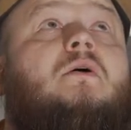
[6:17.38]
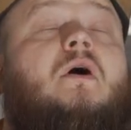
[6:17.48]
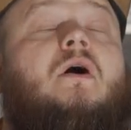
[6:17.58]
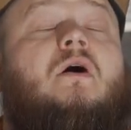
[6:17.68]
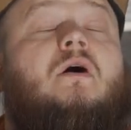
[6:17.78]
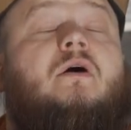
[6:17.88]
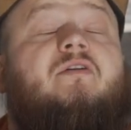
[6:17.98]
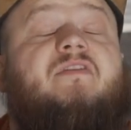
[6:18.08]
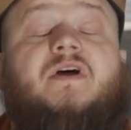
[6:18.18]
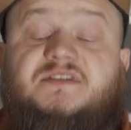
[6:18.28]

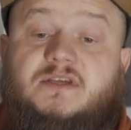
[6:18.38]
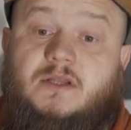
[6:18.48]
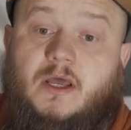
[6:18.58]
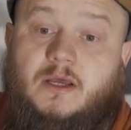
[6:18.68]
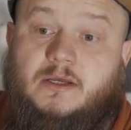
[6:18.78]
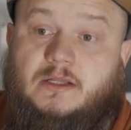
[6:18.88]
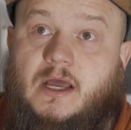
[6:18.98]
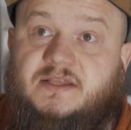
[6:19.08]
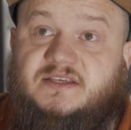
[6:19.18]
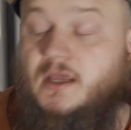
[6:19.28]
reversing
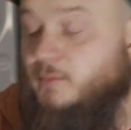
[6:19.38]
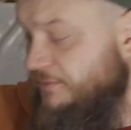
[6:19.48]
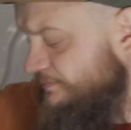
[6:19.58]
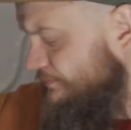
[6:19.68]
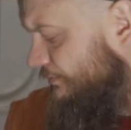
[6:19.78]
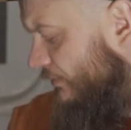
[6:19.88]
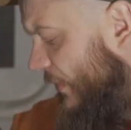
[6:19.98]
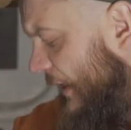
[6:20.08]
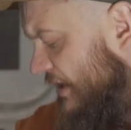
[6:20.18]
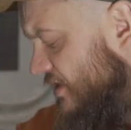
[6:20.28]
light cable.
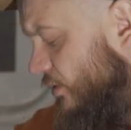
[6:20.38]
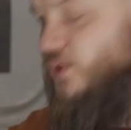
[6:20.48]
So it